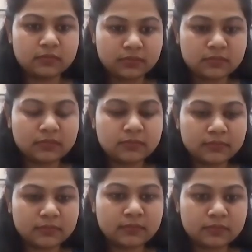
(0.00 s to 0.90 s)

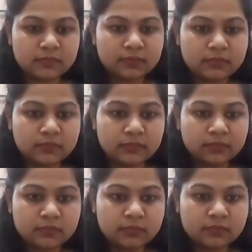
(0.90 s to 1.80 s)

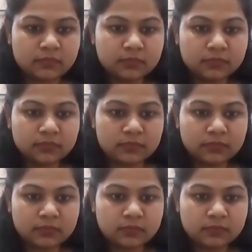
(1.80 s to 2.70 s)

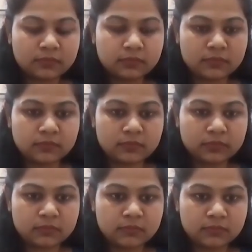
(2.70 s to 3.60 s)

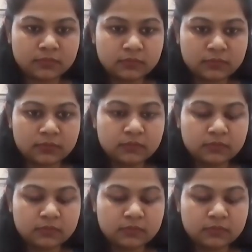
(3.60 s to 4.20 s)
(silent)